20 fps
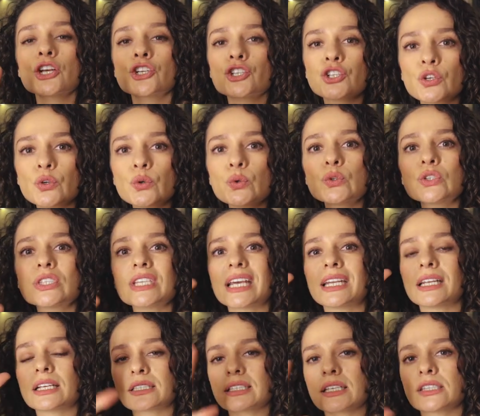shoes
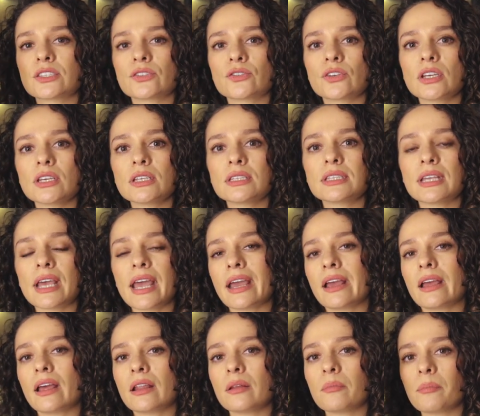and accessories
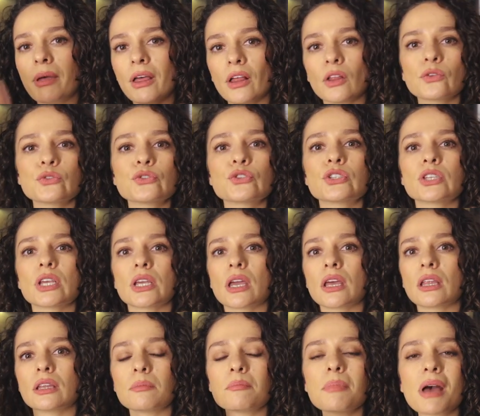and belts
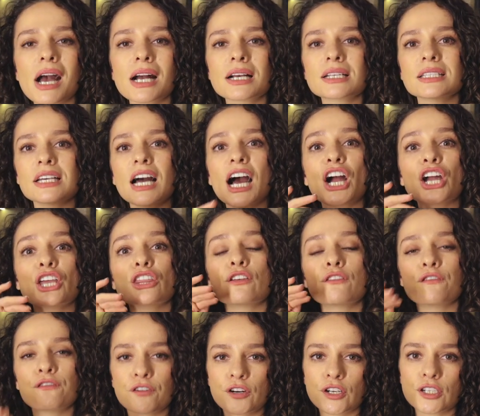and bags are the
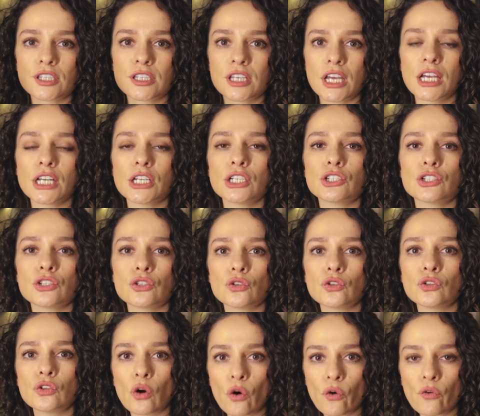first thing to
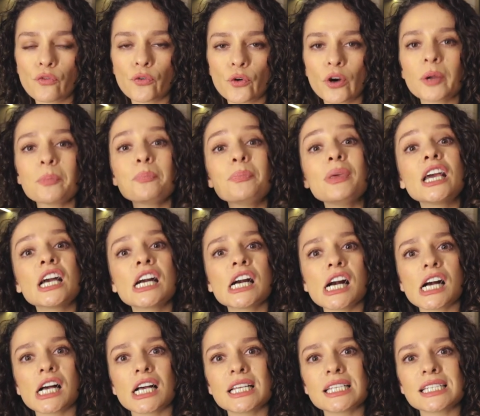go for,
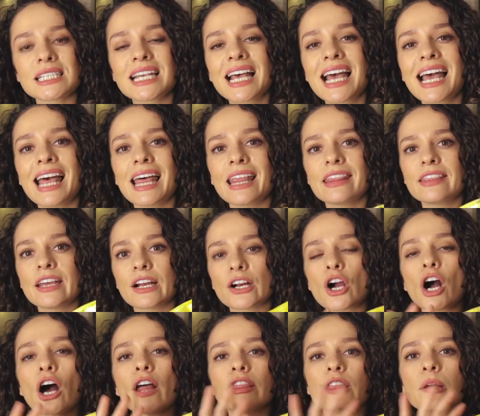because
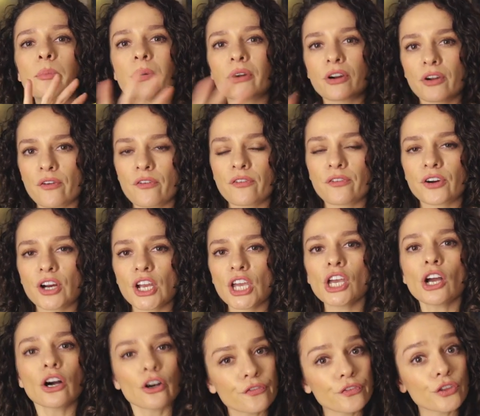they're on the
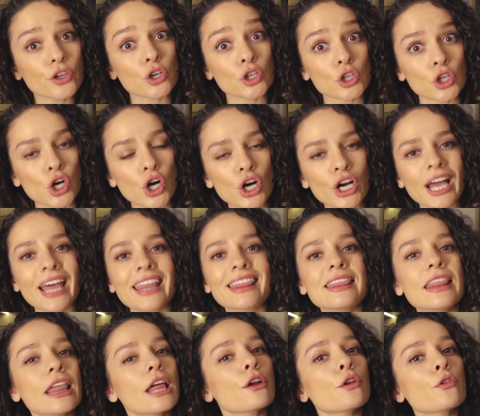periphery of your look,
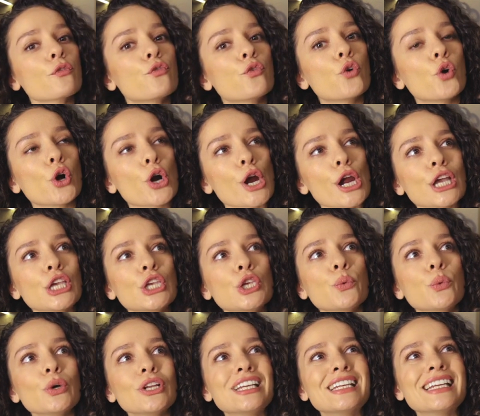and therefore you
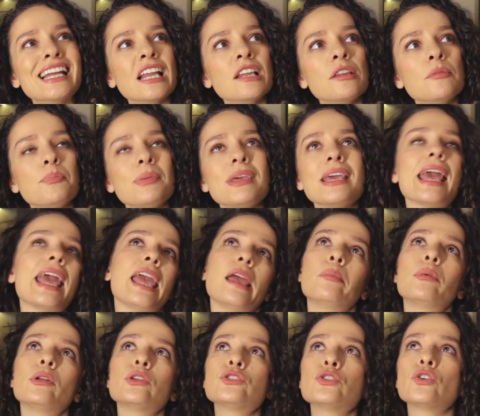would not be
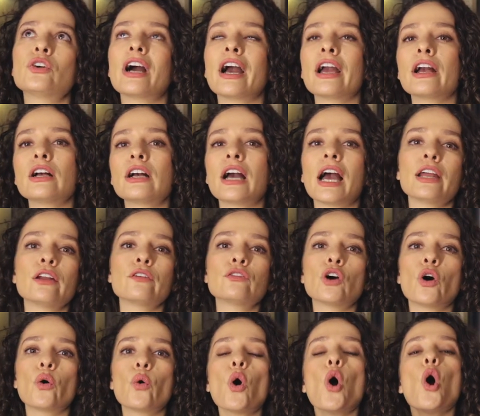able to kind of
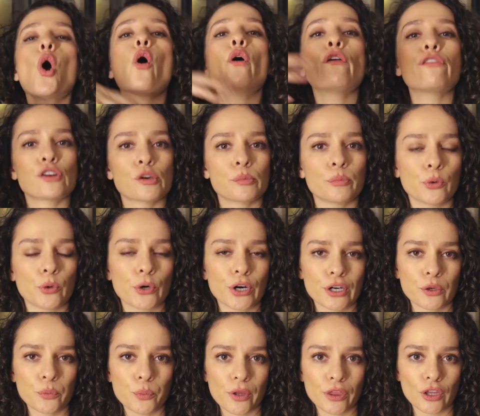go
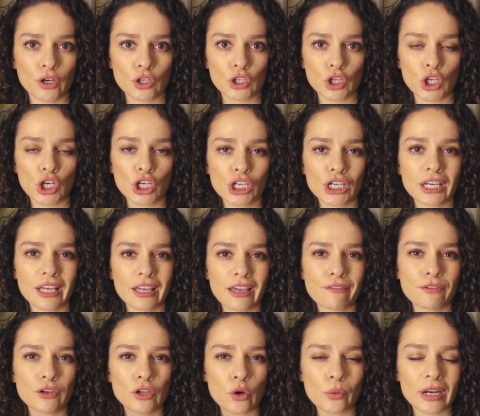overboard with your look,
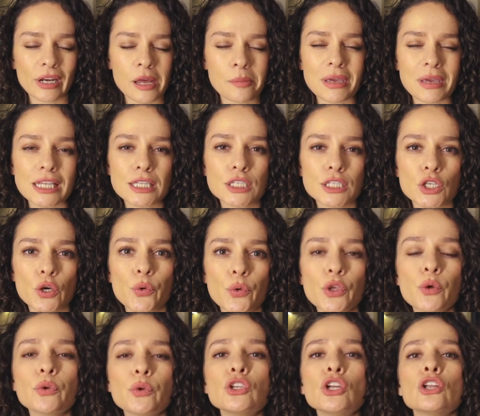if you know what I mean. So
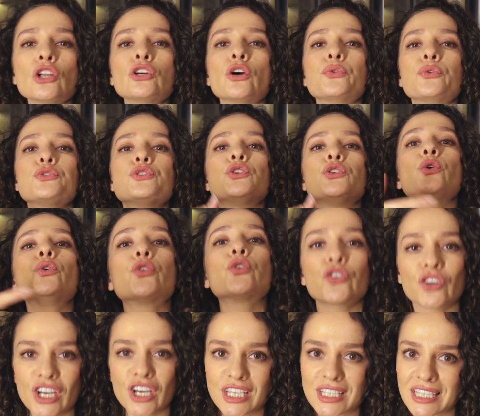you would not go too
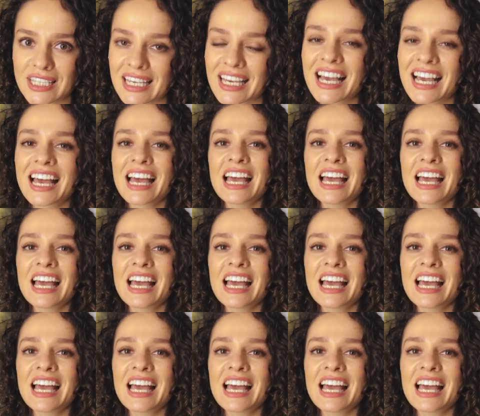crazy,